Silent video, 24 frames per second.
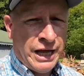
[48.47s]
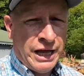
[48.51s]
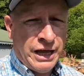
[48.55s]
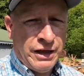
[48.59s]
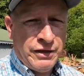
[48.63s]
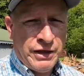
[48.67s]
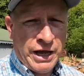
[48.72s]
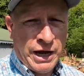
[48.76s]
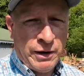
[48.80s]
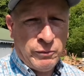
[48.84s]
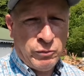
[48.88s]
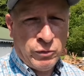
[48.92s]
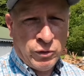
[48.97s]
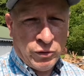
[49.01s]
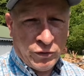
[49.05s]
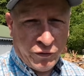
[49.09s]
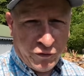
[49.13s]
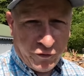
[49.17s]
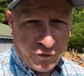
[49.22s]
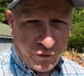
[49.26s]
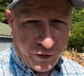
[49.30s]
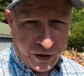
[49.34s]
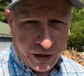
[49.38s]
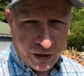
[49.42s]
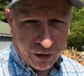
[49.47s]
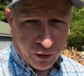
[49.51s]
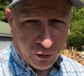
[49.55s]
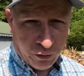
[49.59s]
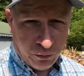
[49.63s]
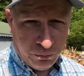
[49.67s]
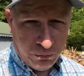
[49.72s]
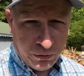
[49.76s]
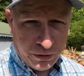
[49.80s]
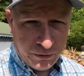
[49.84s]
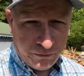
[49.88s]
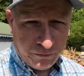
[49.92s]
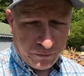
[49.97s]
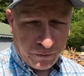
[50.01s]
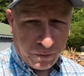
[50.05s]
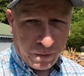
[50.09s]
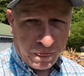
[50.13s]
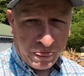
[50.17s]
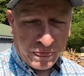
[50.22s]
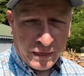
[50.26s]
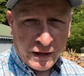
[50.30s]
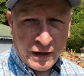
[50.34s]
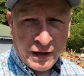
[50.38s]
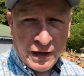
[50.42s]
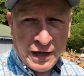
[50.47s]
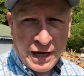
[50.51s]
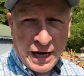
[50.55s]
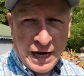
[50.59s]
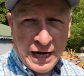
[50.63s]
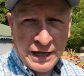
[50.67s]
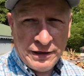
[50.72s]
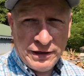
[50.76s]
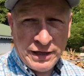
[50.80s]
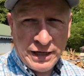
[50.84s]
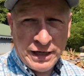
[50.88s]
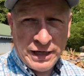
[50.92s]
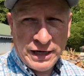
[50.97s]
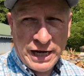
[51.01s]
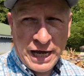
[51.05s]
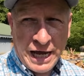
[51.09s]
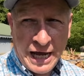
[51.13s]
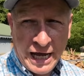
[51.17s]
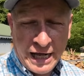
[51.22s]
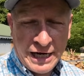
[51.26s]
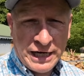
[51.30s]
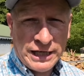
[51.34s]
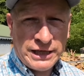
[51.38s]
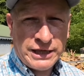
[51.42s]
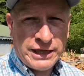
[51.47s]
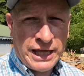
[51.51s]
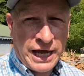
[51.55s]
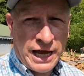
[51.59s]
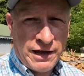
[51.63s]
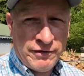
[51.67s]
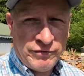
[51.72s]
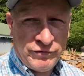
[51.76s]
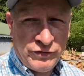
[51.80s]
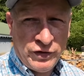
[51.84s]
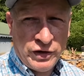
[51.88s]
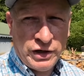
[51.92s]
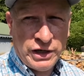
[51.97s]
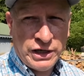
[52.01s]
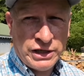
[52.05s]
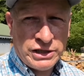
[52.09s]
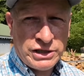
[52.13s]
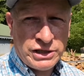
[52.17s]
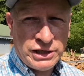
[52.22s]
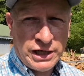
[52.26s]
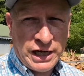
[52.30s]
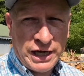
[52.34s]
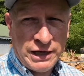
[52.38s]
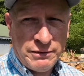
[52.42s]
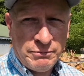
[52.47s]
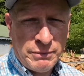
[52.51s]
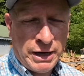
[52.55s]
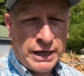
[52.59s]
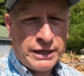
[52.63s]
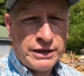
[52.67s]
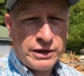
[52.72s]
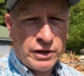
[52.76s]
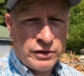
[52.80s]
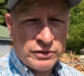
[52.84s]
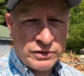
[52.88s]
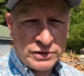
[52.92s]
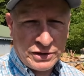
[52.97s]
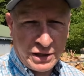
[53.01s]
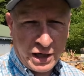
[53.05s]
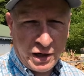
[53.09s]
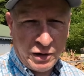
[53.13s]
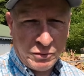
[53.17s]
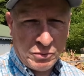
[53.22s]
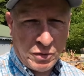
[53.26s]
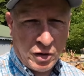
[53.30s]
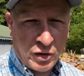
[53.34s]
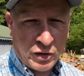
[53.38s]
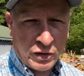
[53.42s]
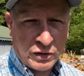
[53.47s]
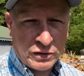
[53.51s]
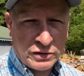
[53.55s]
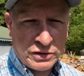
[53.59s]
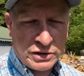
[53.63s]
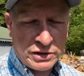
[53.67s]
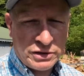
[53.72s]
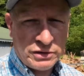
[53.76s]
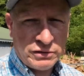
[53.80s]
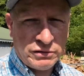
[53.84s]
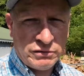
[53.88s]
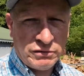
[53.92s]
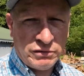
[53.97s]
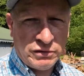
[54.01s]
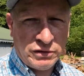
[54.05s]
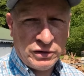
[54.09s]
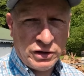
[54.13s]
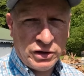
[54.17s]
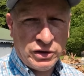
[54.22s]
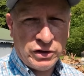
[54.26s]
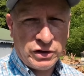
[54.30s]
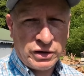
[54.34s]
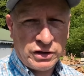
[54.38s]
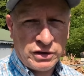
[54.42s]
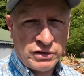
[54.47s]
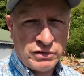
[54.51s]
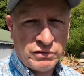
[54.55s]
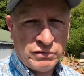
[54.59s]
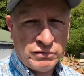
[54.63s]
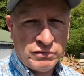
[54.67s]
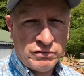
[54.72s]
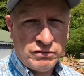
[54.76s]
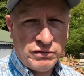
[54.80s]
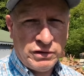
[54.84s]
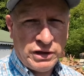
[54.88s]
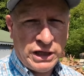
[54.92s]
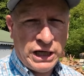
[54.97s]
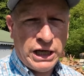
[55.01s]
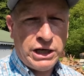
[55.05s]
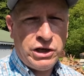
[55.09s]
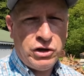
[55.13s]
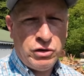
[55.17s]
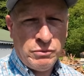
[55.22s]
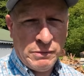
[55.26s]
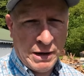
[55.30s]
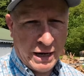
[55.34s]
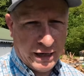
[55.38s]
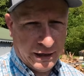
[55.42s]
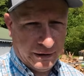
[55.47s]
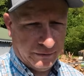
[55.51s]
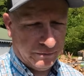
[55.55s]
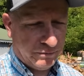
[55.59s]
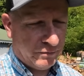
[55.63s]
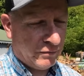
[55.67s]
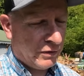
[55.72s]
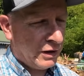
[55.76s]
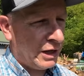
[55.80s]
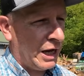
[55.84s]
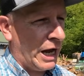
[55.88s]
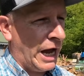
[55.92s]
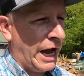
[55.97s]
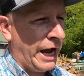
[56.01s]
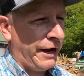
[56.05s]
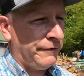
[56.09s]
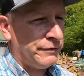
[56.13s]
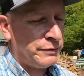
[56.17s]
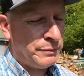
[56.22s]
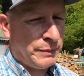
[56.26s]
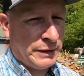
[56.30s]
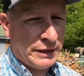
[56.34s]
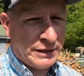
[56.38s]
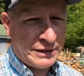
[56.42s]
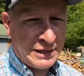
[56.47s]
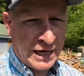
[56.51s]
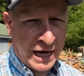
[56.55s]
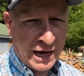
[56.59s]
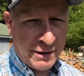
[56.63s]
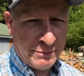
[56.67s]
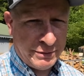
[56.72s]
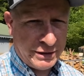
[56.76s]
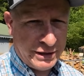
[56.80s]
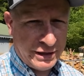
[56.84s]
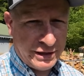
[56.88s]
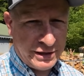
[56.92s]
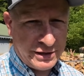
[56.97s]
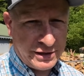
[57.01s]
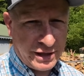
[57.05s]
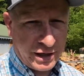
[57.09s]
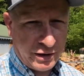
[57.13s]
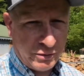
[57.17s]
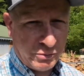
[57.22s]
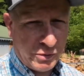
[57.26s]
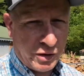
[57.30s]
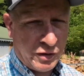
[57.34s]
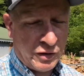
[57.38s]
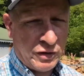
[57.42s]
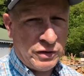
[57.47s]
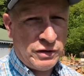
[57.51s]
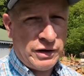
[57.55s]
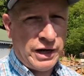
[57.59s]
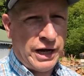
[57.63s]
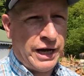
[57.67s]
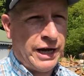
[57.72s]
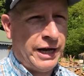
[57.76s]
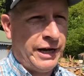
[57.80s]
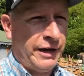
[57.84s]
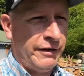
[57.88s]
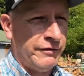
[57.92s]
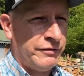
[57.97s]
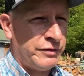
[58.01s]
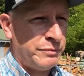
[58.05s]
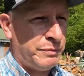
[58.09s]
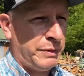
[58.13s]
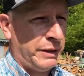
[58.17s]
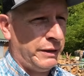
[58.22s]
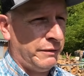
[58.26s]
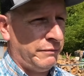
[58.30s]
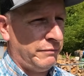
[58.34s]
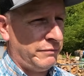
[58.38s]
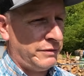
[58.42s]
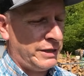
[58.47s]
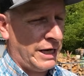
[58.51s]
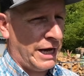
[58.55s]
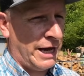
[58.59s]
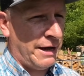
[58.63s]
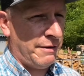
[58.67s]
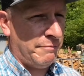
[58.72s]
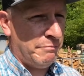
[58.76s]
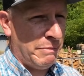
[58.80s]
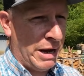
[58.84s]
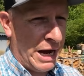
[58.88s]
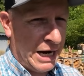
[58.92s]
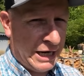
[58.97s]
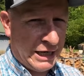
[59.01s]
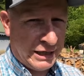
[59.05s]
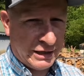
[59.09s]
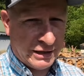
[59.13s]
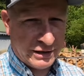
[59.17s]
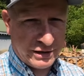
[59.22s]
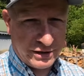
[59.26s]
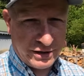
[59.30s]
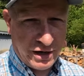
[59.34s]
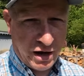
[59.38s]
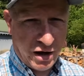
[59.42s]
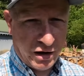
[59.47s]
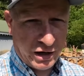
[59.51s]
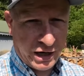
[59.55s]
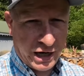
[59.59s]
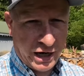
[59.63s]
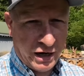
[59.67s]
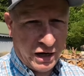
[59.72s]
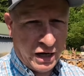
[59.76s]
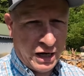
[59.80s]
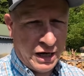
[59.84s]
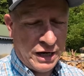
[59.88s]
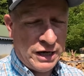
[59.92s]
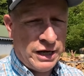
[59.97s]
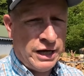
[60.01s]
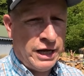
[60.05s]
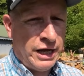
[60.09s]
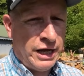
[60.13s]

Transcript: that will film and then edit that footage and make those sale barns look inhumane. I have spent time at this sale barn. I have spent time back in the stock area,